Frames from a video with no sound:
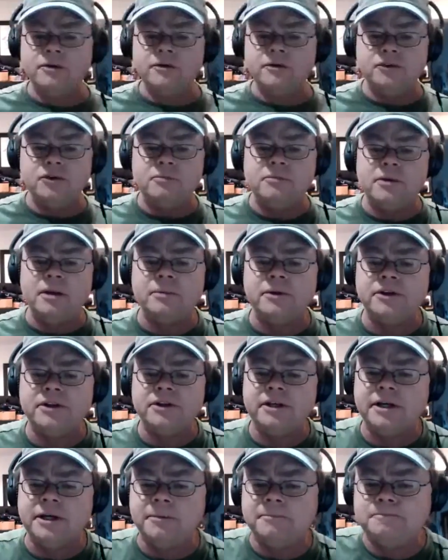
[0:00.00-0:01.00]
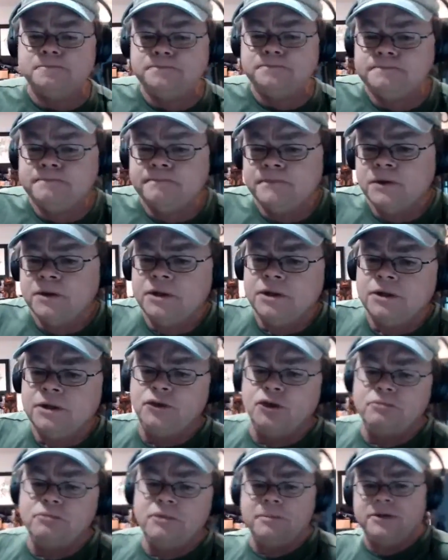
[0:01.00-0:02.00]
you remember, the, um, do
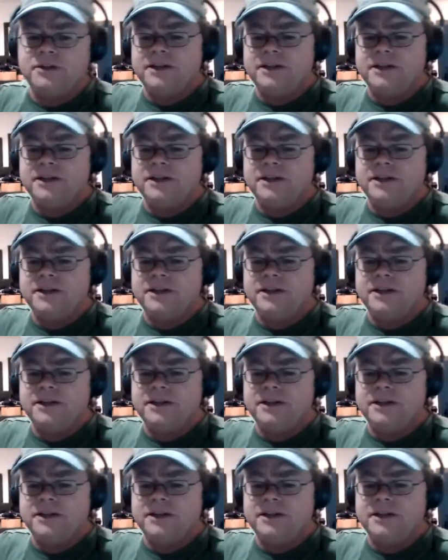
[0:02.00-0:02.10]
you remember the